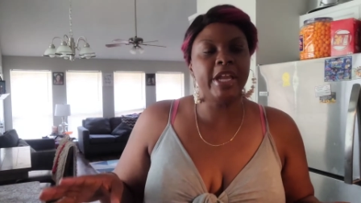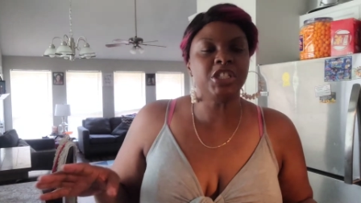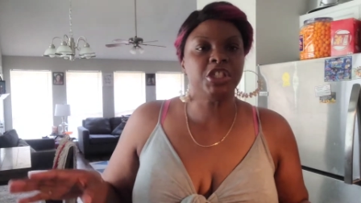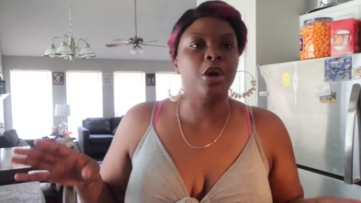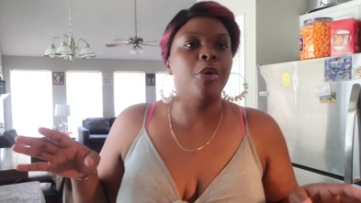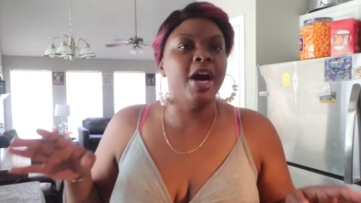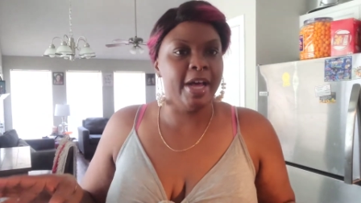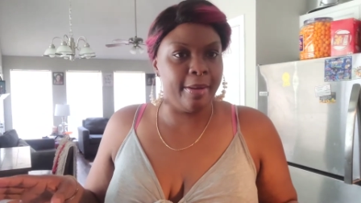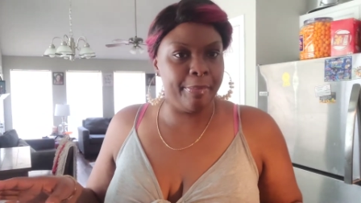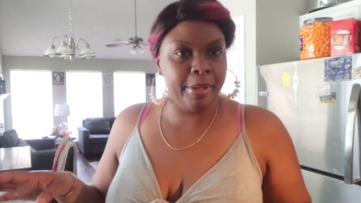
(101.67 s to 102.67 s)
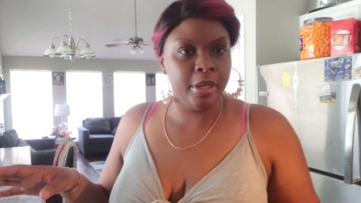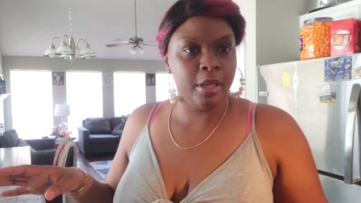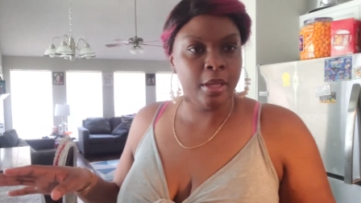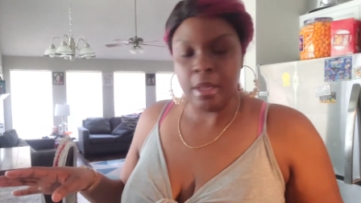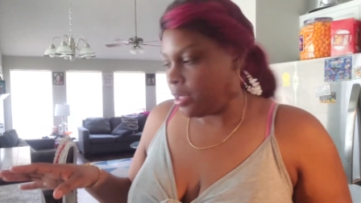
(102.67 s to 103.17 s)
show up.
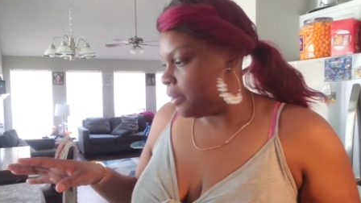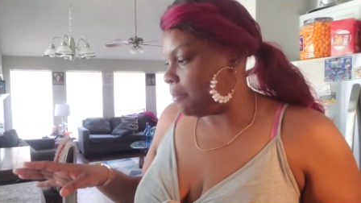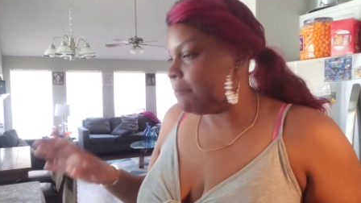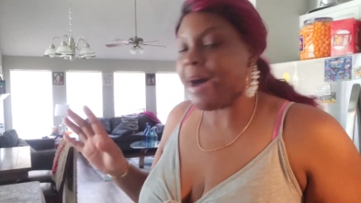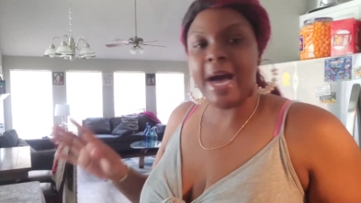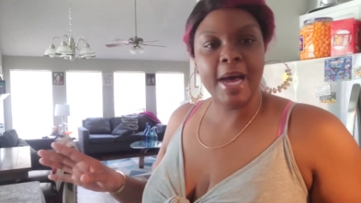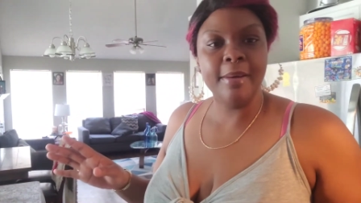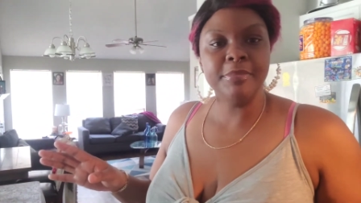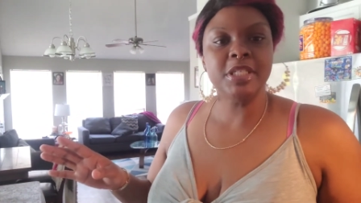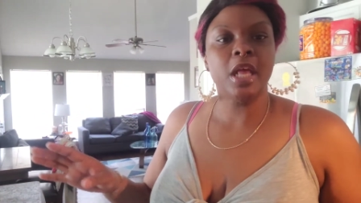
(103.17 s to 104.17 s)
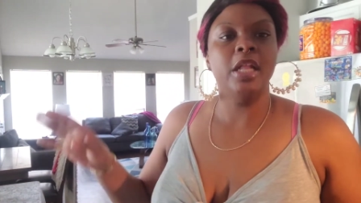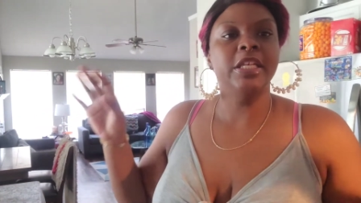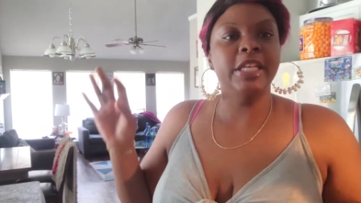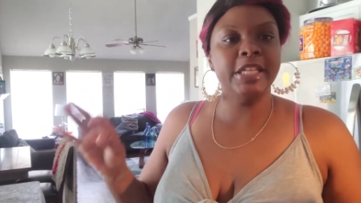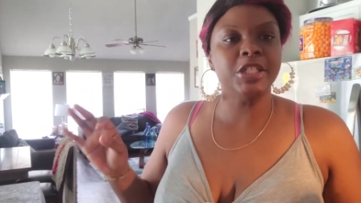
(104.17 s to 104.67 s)
Moms
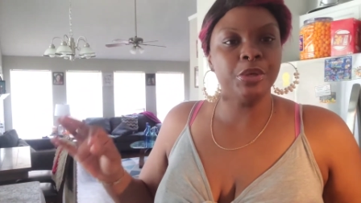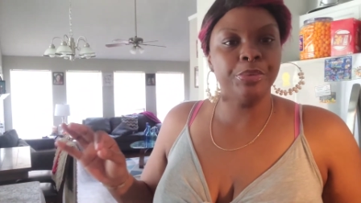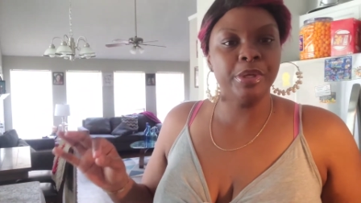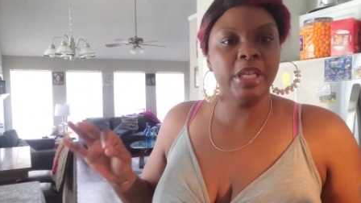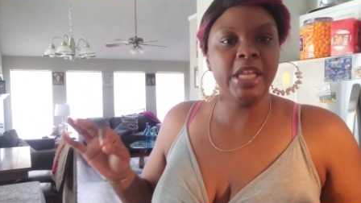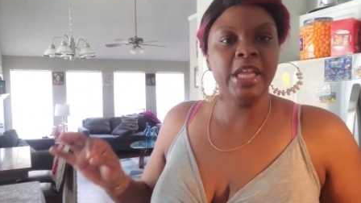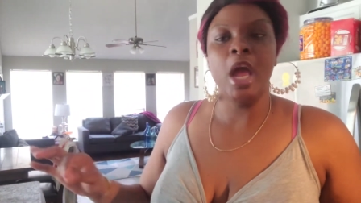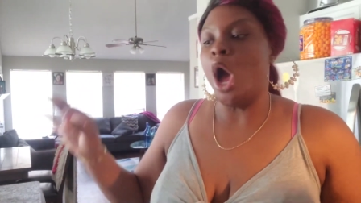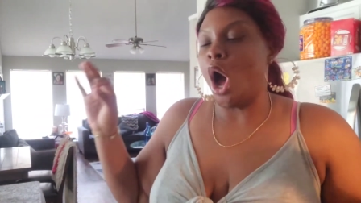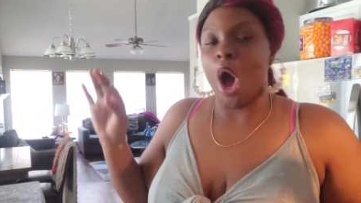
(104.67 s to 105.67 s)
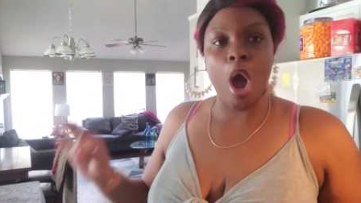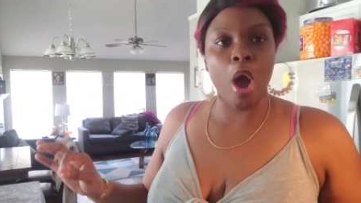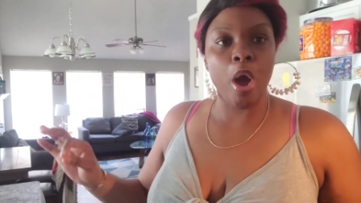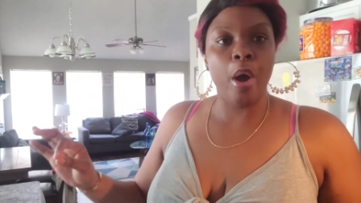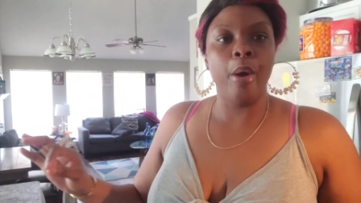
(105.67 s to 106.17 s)
literally
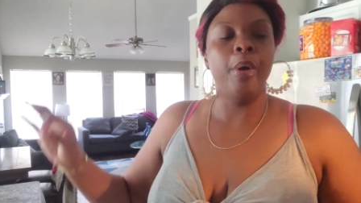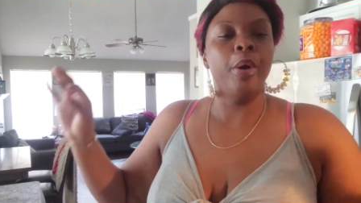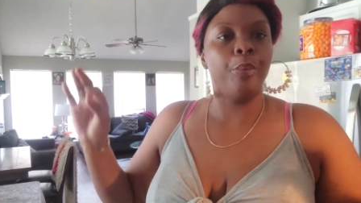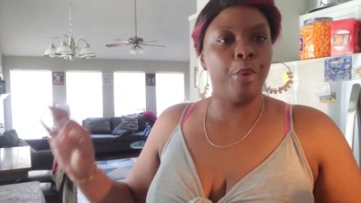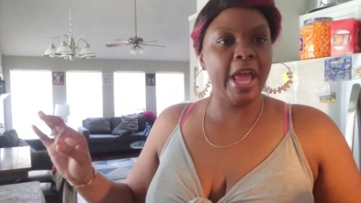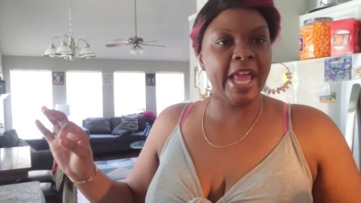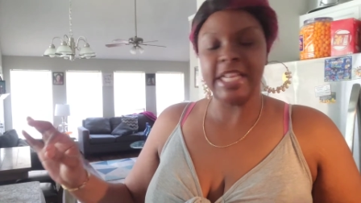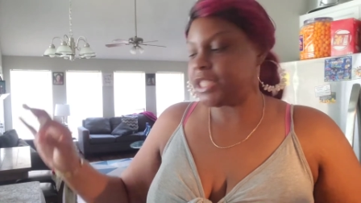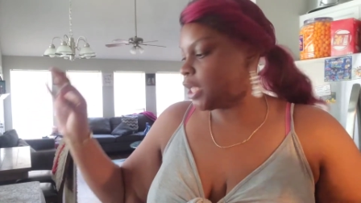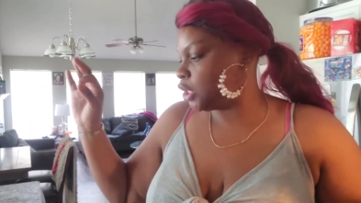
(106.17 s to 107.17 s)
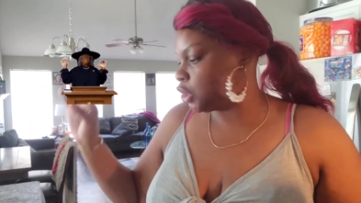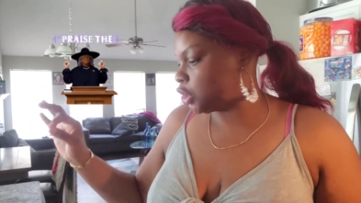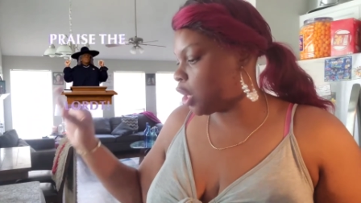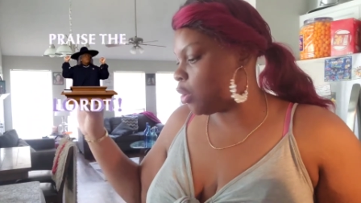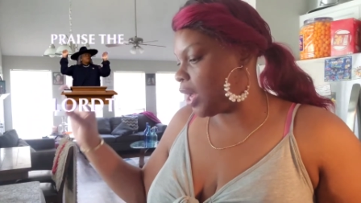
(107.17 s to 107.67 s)
always
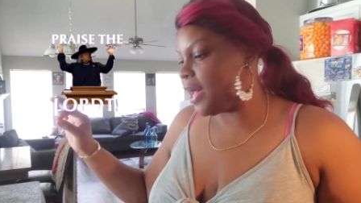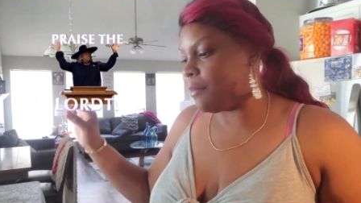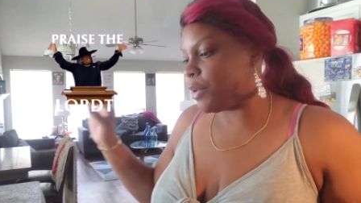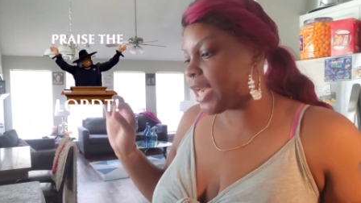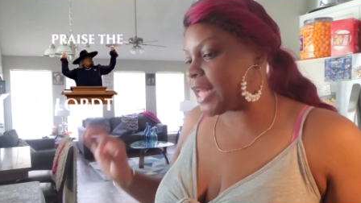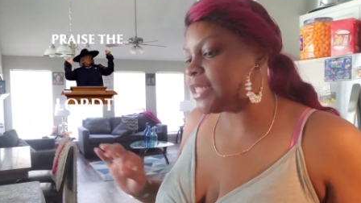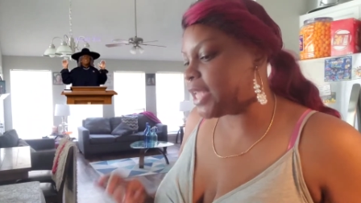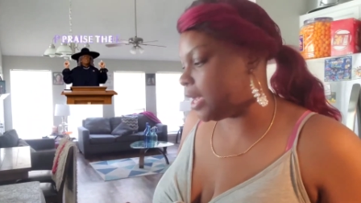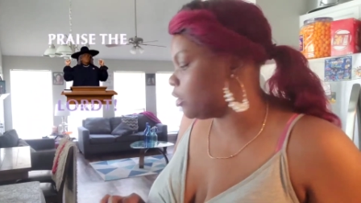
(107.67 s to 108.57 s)
show up. When I tell